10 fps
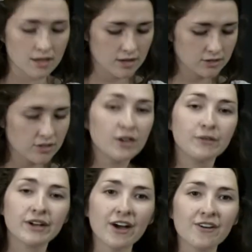So there we
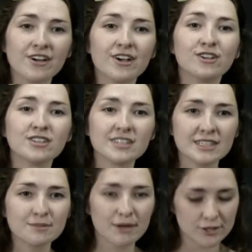go. So this is
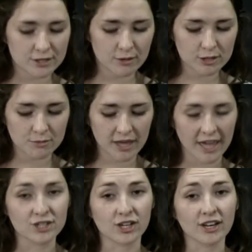matrix
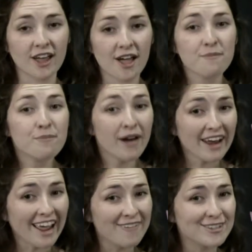multiplication. But I
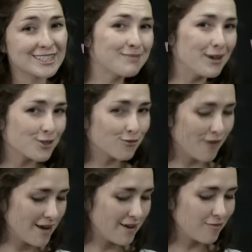have a special
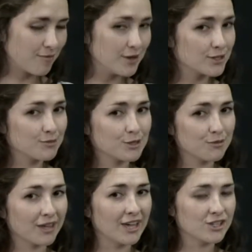friend of matrix
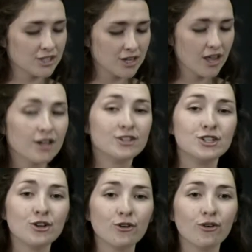multiplication
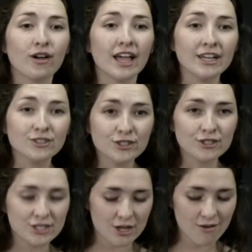to introduce
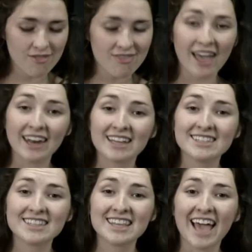to you, and that is
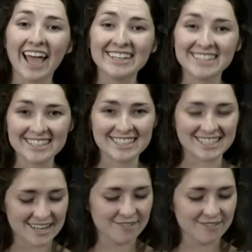the identity.